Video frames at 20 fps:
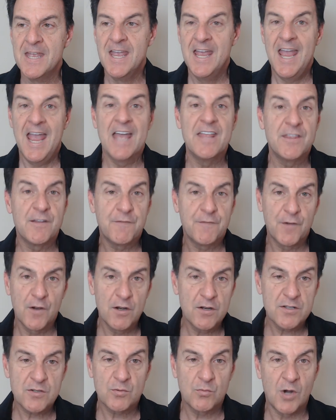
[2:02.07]
And the
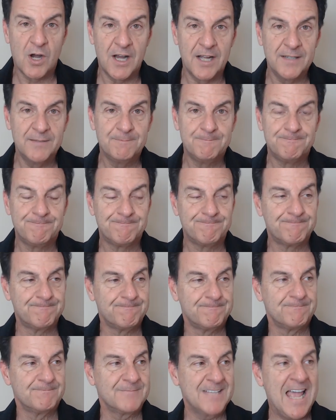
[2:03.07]
first one
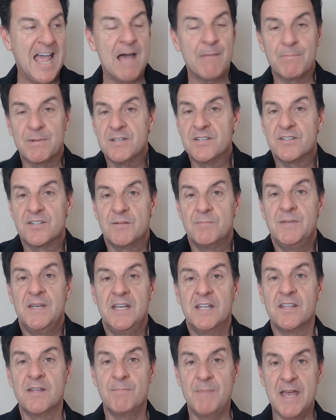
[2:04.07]
happens to be
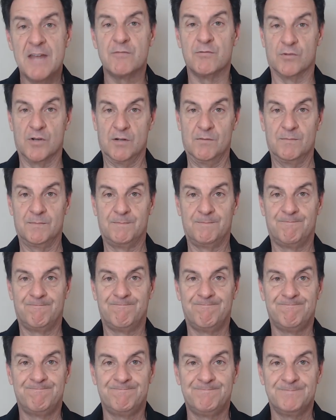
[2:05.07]
in the bedroom.
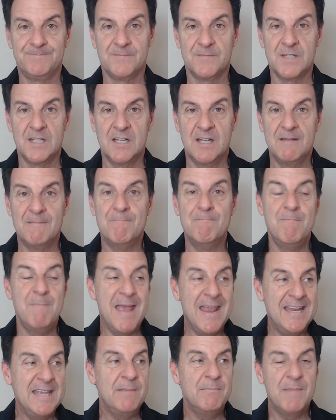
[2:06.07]

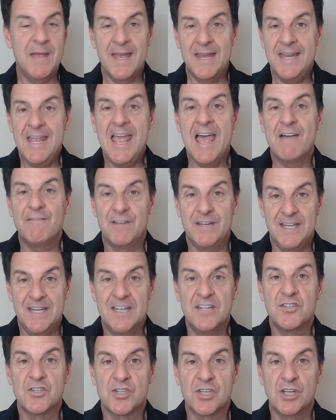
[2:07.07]
Many men have an
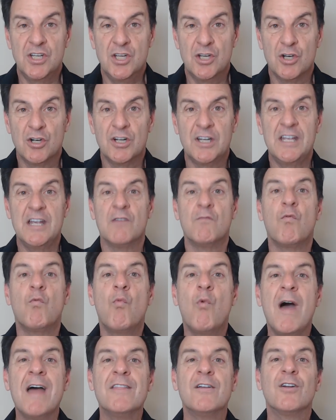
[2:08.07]
insecurity of
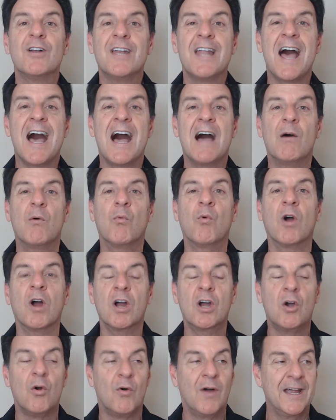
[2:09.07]
whether or not we're
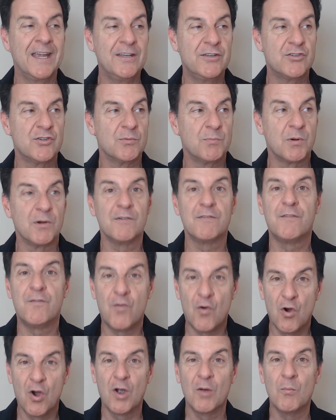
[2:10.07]
going to
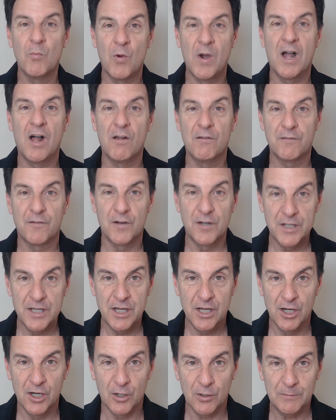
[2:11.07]
perform well for
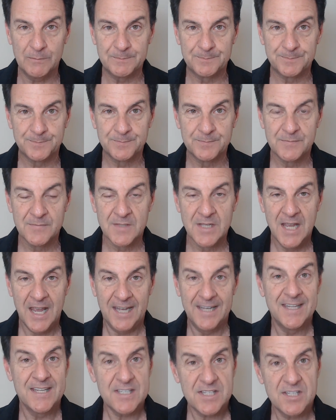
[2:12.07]
you.
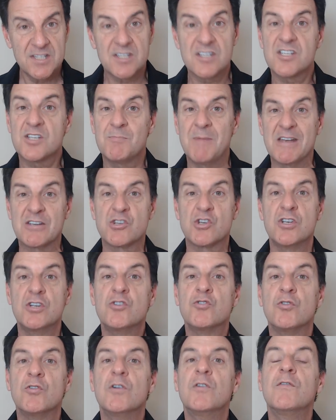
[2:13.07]
And this is especially
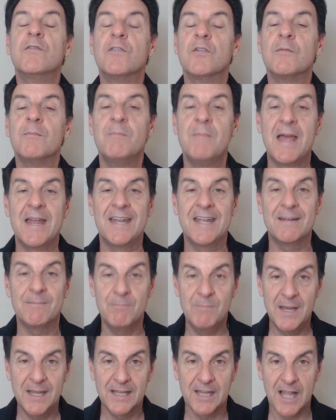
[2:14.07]
true for men at
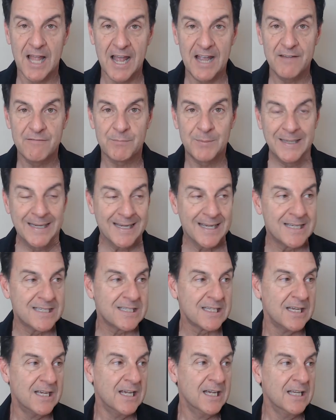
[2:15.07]
midlife because
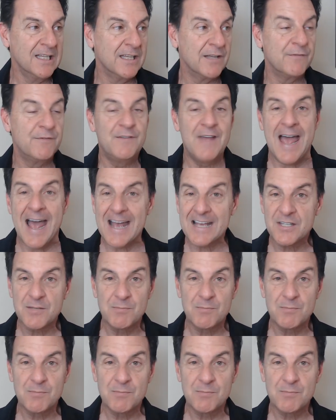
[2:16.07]
the vast